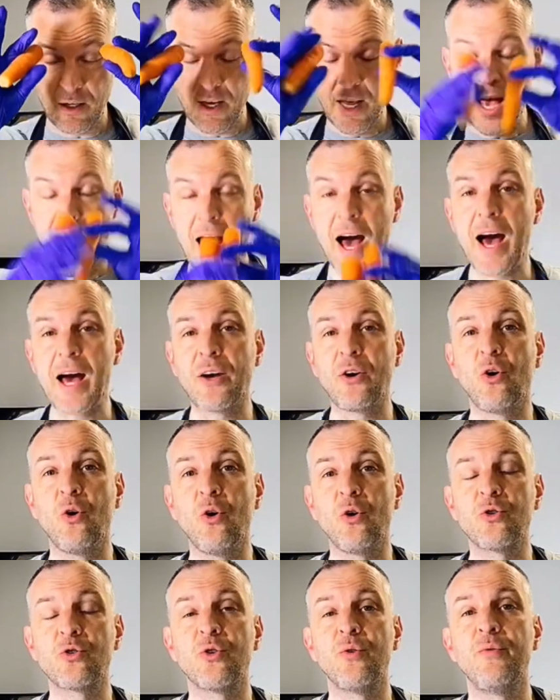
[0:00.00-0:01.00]
and
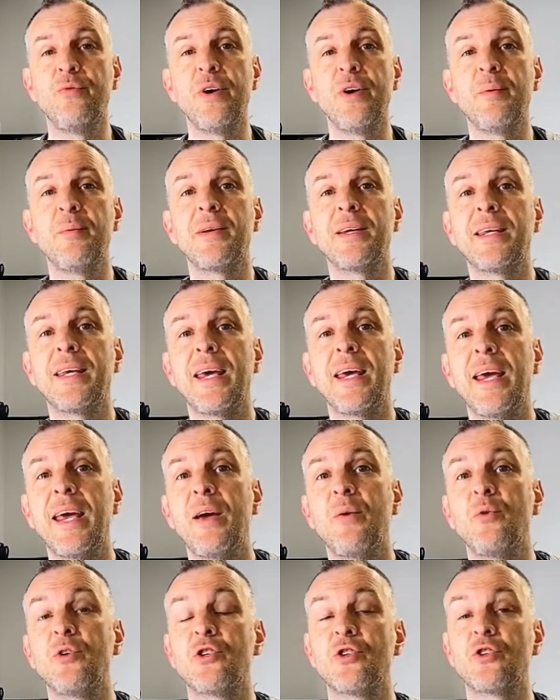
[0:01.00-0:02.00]
also vitamin
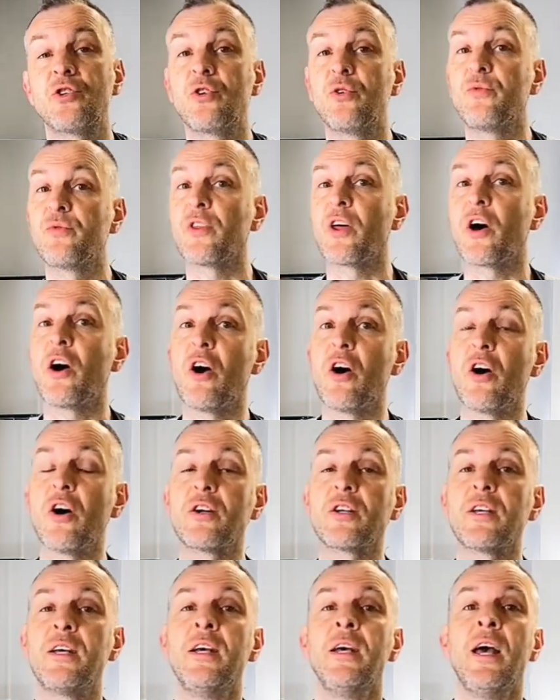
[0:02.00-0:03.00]
K, which is good for the
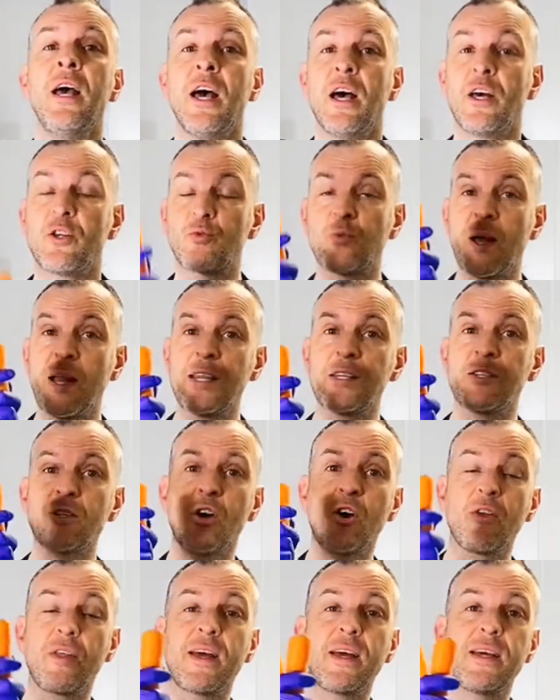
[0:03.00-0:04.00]
heart, as well as
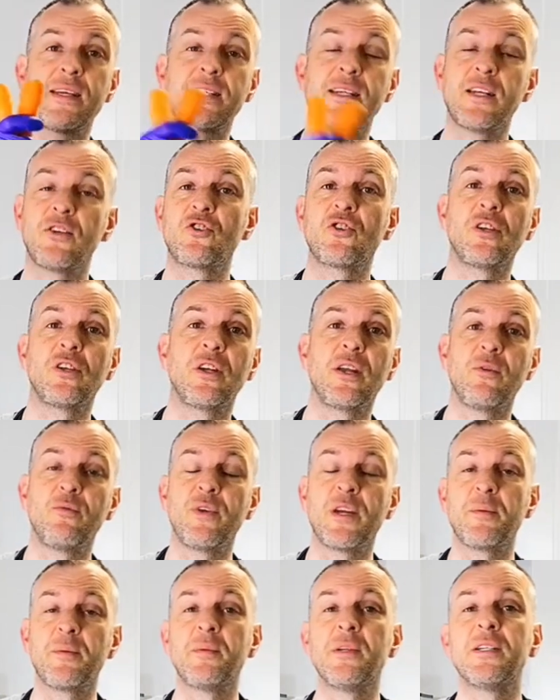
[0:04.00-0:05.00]
other essential
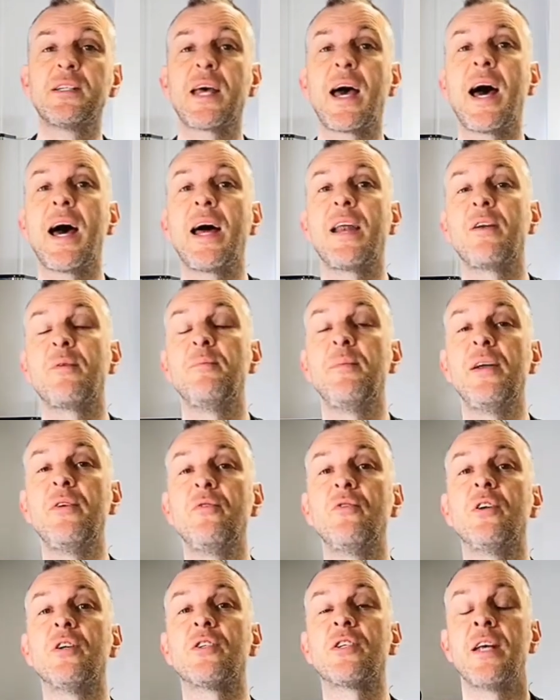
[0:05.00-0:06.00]
vitamins and
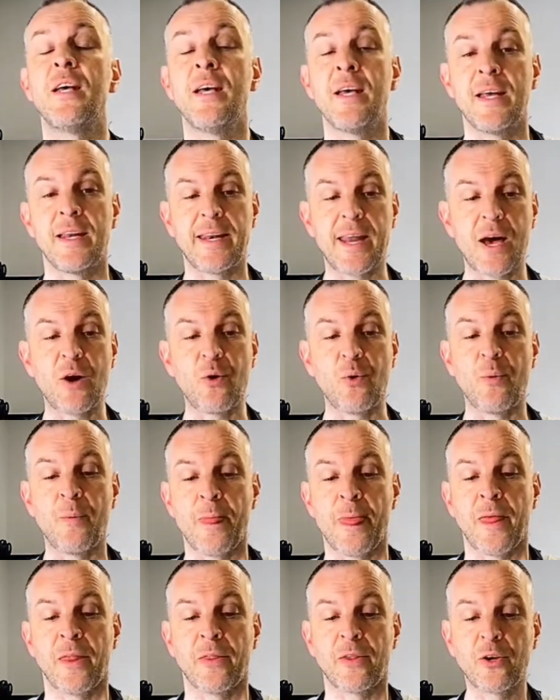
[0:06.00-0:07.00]
minerals. Now,
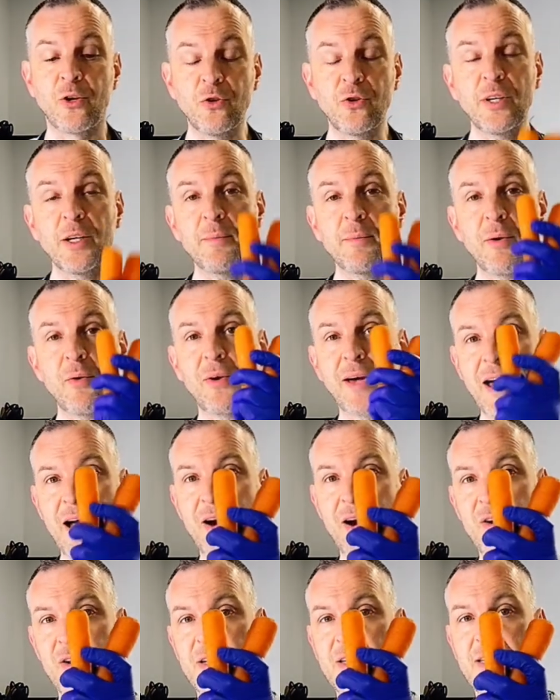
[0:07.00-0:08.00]
the good thing about
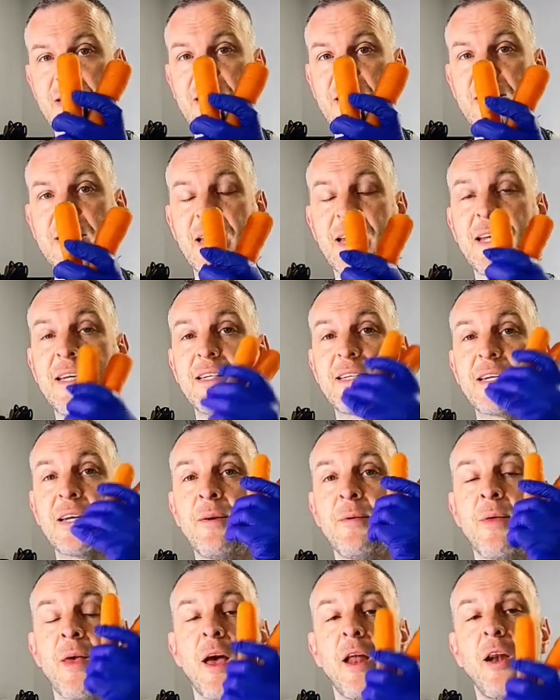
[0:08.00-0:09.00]
carrots is
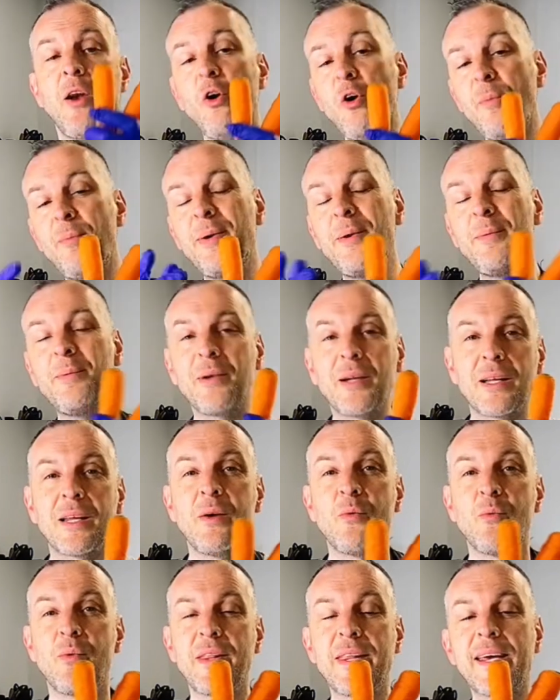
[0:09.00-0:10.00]
a lot of people,
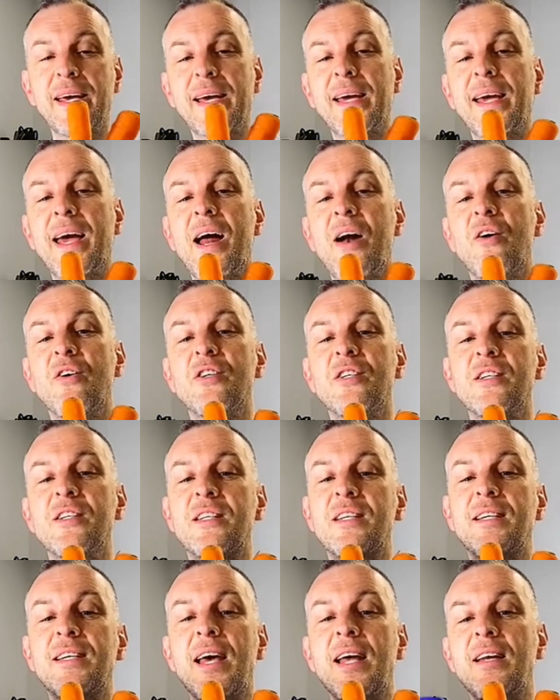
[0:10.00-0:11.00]
when they get
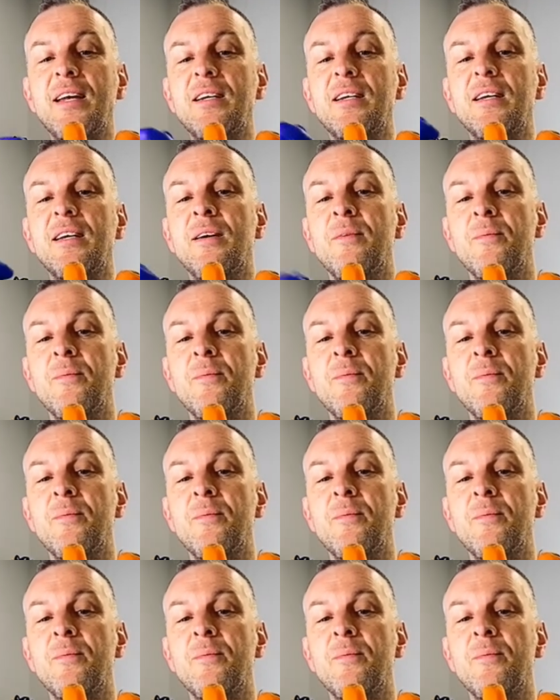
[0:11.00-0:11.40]
carrots, they tend to